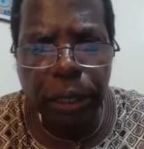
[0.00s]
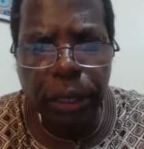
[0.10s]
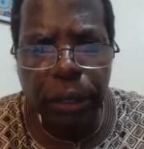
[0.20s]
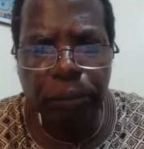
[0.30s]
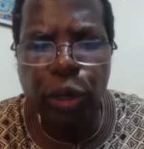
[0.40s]

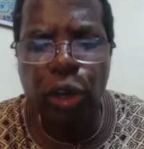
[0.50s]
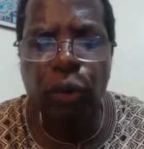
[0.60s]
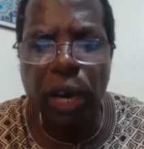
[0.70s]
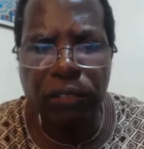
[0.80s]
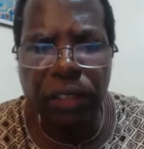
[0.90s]
Because
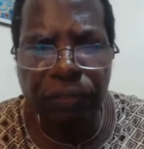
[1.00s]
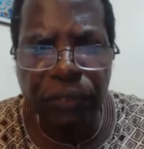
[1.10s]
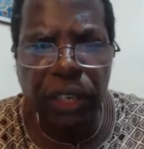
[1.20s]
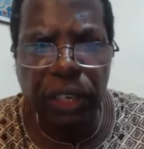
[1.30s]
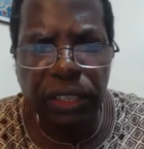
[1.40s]
one of the
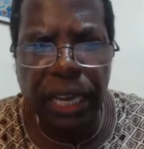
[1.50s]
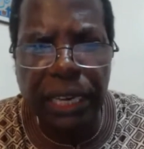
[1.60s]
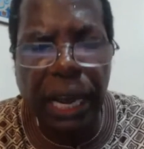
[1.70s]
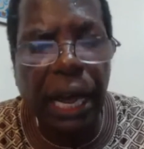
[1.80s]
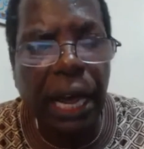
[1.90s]
fears that
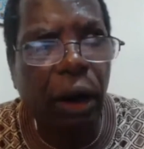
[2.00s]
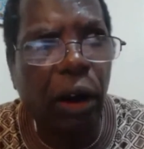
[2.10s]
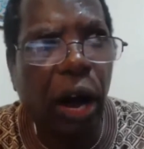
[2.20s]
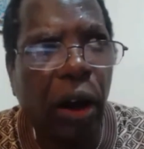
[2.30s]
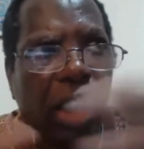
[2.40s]

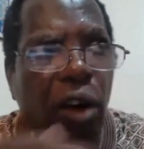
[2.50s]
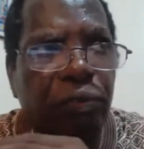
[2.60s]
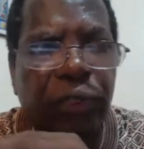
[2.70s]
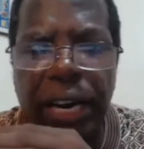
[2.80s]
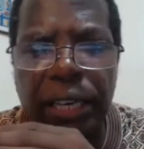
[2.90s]
our
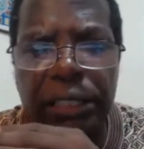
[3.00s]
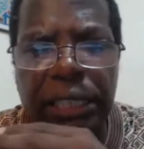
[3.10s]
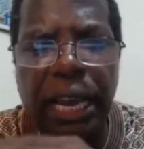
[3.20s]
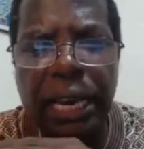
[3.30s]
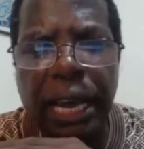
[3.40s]
friends
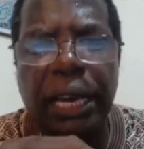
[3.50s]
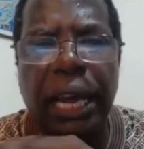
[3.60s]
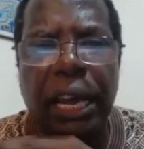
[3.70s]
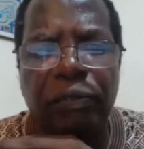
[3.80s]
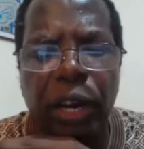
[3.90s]

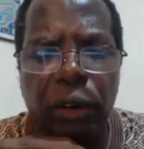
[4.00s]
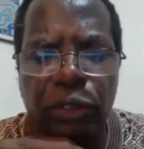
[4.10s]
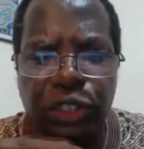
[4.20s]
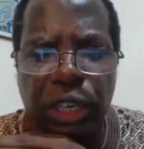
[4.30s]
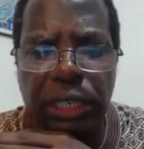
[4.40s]
and
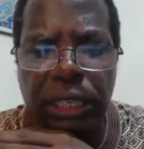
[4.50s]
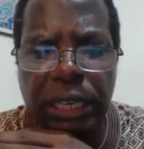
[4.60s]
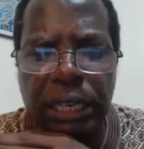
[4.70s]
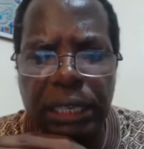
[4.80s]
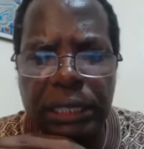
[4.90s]
fellows
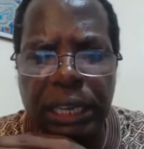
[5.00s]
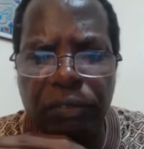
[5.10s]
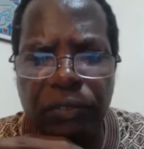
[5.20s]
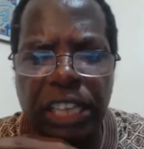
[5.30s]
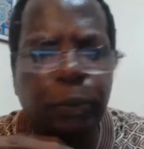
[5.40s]
in
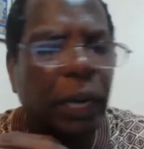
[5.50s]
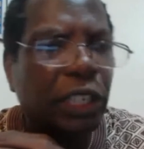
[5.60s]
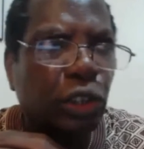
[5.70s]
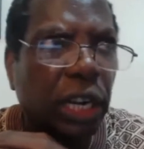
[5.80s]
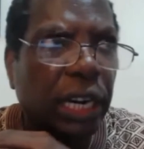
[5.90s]
France
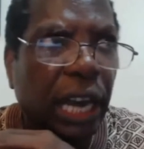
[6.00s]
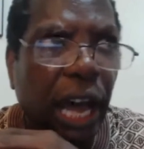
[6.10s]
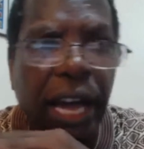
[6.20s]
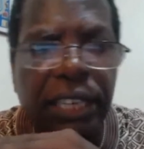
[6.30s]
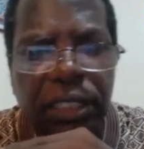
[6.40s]
particularly
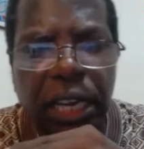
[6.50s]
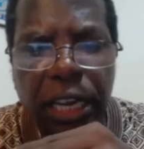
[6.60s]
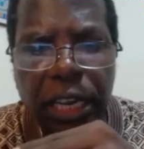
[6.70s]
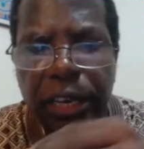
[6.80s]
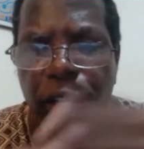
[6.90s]
has,
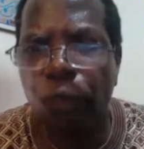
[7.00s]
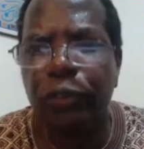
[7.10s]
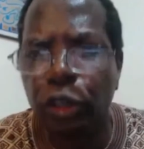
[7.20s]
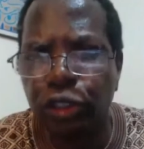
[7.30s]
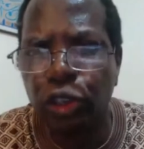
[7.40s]
of
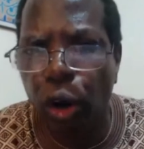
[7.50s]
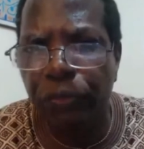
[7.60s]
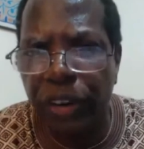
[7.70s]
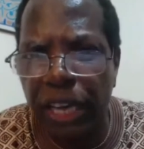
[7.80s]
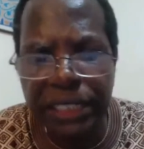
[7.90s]
course, you know
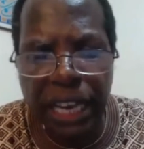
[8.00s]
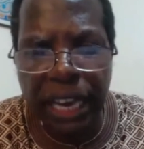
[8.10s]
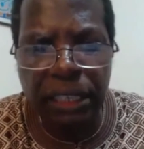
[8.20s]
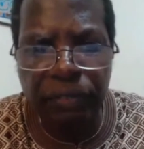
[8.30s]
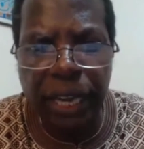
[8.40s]
France as
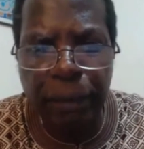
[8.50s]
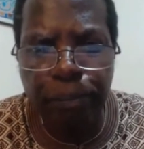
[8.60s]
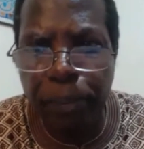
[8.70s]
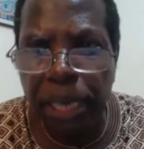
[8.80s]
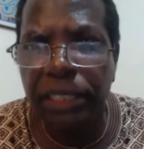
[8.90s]
a very
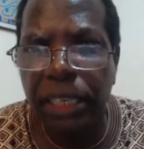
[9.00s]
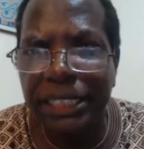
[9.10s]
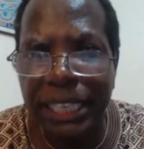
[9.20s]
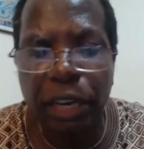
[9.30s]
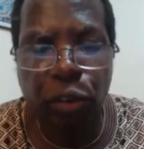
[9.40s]
militant
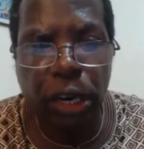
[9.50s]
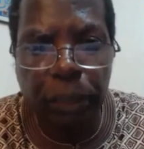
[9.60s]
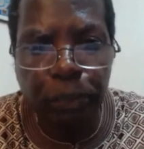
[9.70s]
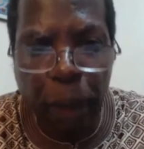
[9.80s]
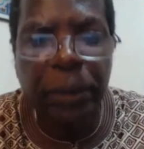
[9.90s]
secular
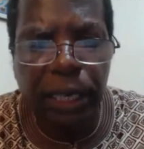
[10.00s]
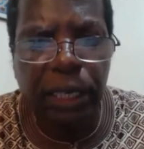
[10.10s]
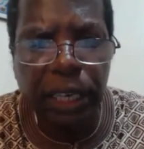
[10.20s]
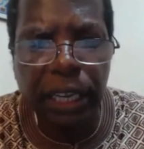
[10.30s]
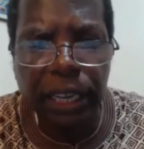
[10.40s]
republic.
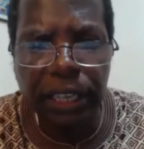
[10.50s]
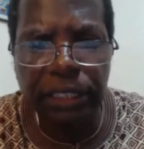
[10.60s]
Right.